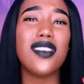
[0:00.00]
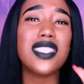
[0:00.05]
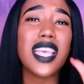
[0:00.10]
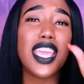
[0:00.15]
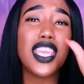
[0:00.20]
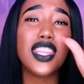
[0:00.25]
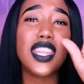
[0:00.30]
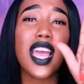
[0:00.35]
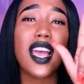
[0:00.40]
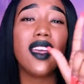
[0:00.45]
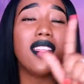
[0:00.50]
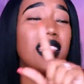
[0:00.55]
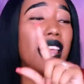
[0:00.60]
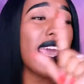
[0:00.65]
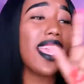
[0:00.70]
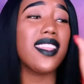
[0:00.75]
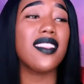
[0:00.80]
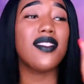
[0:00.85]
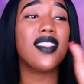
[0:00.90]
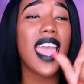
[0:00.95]
I was
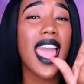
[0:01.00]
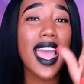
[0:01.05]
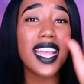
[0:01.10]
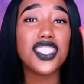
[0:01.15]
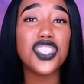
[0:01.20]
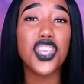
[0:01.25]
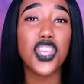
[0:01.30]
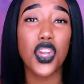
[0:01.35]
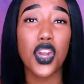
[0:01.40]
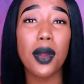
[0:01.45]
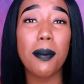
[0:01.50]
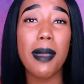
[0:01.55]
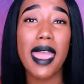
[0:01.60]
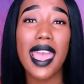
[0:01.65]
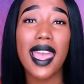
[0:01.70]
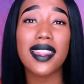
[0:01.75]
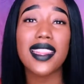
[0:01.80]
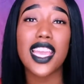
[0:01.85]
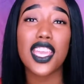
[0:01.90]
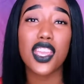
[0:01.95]
like that's your
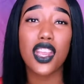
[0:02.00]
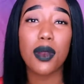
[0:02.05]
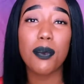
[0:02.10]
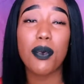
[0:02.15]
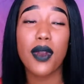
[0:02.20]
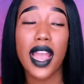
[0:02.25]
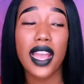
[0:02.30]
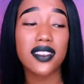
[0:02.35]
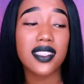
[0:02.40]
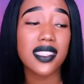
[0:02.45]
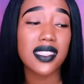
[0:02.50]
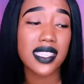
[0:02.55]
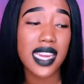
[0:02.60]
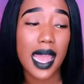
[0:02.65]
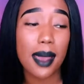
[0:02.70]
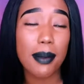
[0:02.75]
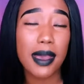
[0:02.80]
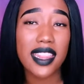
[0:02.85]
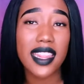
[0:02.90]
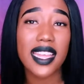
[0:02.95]
man? Like, you're proud to
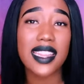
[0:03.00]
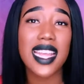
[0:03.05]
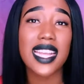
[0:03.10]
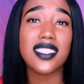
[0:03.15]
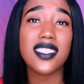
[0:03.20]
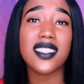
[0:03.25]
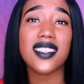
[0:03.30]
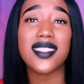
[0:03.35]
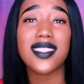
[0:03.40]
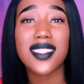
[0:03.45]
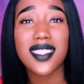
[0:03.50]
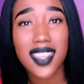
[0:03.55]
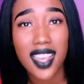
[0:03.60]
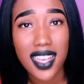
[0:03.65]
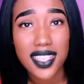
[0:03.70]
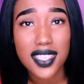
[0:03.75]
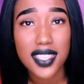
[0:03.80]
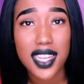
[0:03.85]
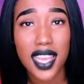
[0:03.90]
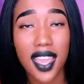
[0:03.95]
stand by that? That's
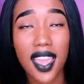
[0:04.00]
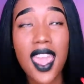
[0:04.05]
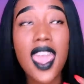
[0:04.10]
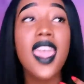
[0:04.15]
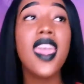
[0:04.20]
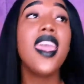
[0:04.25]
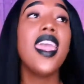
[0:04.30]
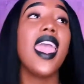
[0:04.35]
disgusting.